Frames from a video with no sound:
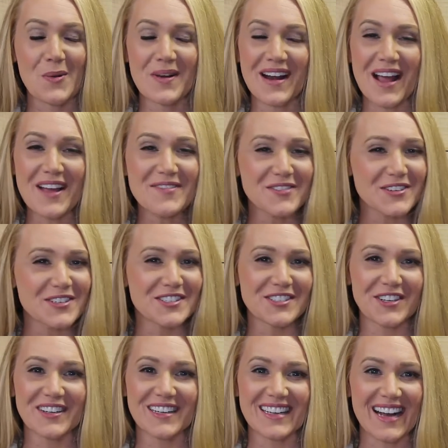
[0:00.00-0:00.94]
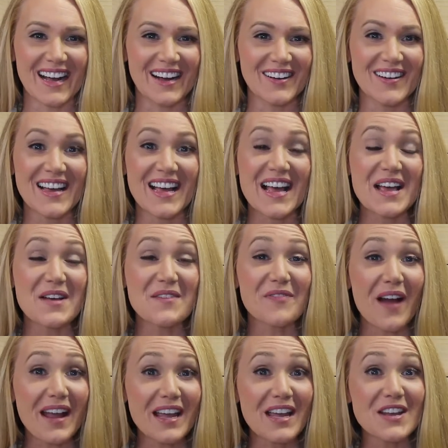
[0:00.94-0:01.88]
when I first started out, if
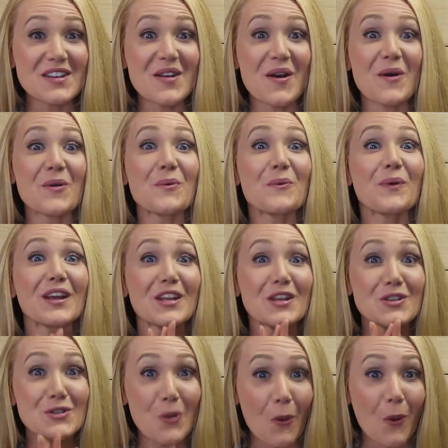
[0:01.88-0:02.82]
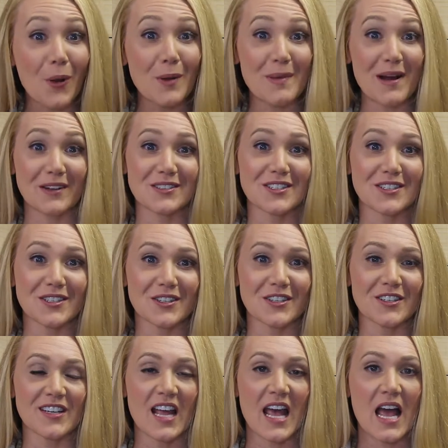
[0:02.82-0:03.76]
I had known what you're about to
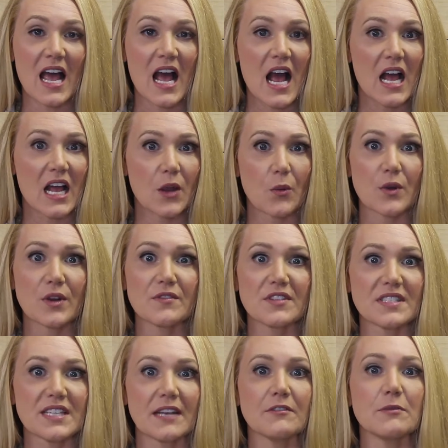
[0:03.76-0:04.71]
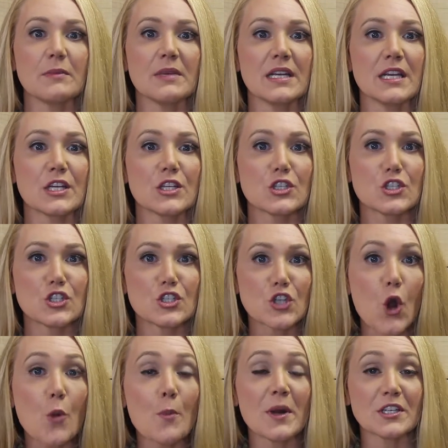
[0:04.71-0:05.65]
learn, it would have saved me
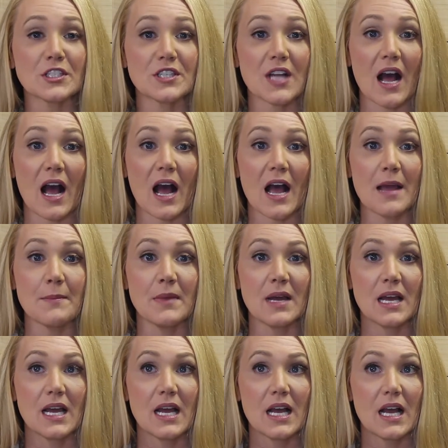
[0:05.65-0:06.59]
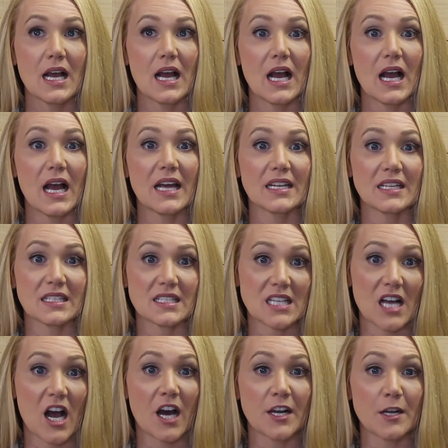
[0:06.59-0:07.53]
so much time and a
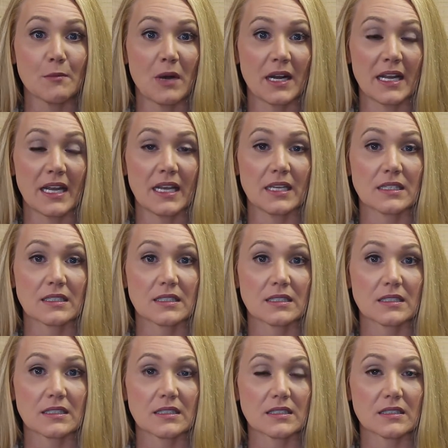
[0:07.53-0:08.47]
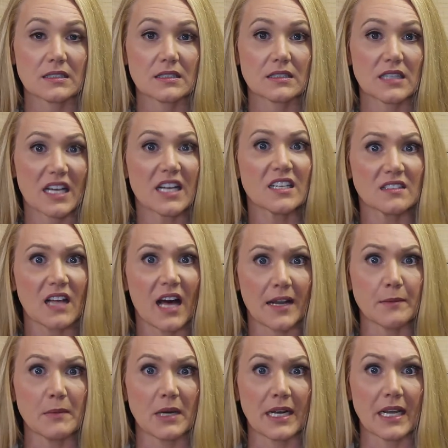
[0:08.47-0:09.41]
ton of money. Like a lot
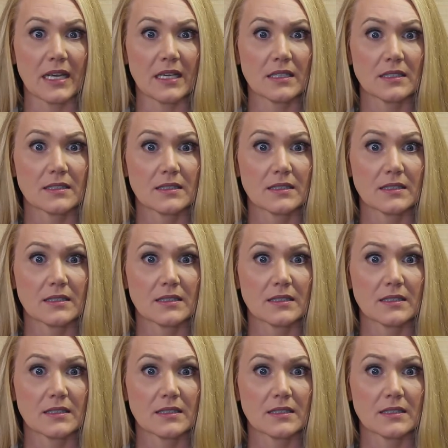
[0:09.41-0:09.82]
of money.